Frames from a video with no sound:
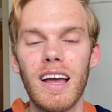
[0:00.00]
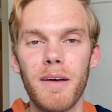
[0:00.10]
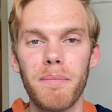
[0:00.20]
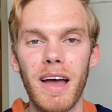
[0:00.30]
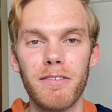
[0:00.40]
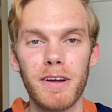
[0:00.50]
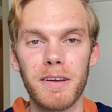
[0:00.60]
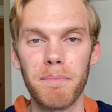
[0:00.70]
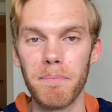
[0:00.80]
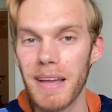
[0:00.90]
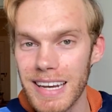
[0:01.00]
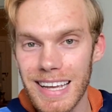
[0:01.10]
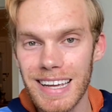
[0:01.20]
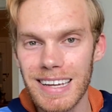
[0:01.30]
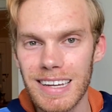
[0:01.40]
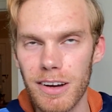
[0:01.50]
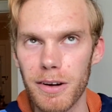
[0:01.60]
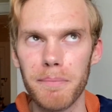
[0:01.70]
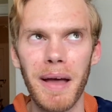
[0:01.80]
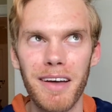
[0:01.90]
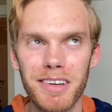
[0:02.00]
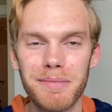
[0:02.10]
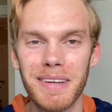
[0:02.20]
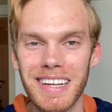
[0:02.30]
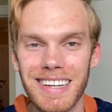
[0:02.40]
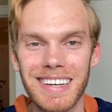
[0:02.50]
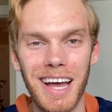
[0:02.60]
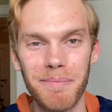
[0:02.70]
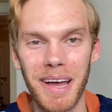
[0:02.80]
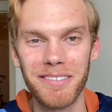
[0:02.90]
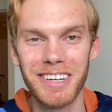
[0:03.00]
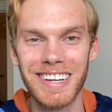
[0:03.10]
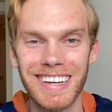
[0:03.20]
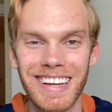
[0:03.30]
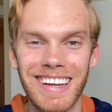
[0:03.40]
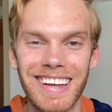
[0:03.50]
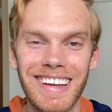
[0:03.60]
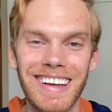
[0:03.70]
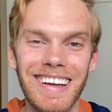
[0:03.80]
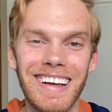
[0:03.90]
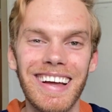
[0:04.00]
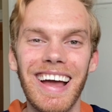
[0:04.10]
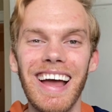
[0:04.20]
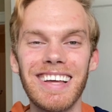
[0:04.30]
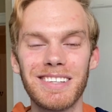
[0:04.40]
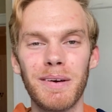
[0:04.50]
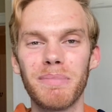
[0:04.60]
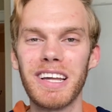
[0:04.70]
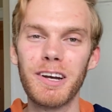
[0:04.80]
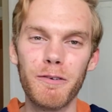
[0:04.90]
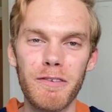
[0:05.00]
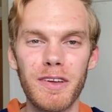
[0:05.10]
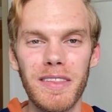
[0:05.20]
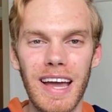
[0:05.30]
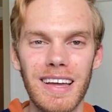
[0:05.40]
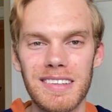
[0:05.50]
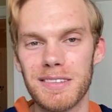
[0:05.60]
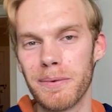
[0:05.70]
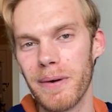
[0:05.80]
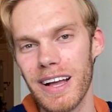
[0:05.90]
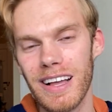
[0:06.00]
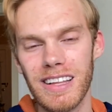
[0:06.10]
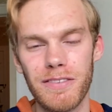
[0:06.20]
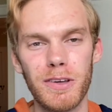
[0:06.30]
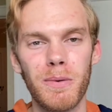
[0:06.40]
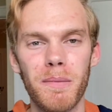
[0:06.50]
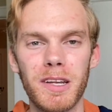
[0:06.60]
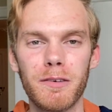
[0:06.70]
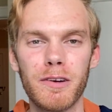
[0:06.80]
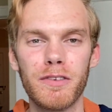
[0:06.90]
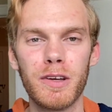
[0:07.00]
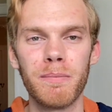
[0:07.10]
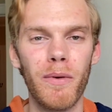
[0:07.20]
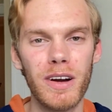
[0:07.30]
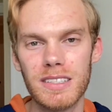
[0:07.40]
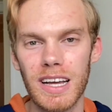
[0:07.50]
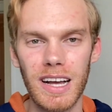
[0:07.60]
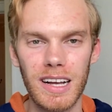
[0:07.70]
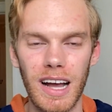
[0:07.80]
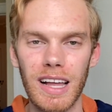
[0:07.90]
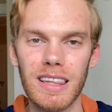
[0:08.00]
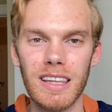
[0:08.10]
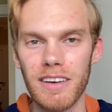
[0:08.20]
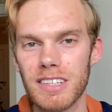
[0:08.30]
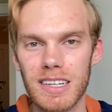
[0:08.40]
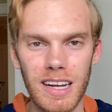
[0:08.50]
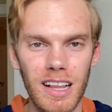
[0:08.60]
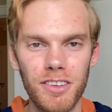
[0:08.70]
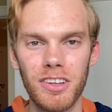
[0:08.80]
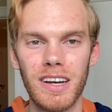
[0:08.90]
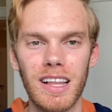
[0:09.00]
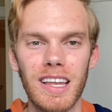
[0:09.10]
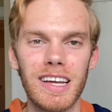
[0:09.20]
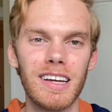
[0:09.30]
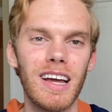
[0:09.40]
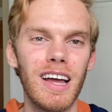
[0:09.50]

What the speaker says: Maverick Mini, or Mavic Mini, not Maverick. So I'm planning to review that as well. If you want me to review more tech, I love technology and I like